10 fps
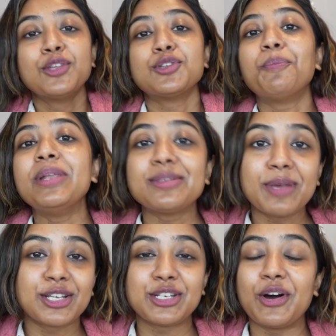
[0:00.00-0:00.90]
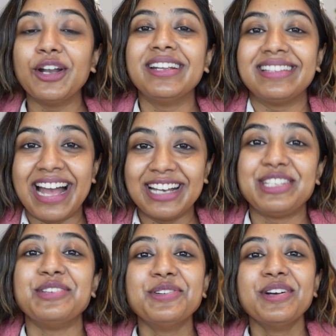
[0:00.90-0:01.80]
So please make sure
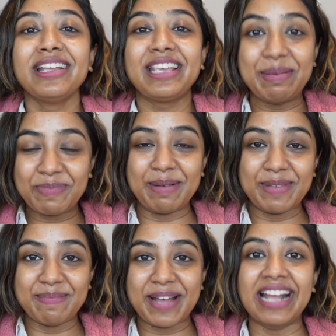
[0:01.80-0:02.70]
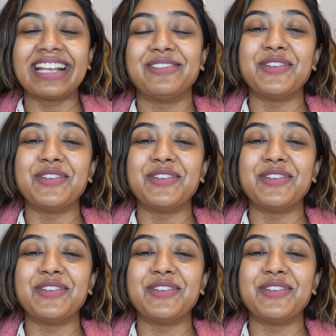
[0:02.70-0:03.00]
that you keep coming back.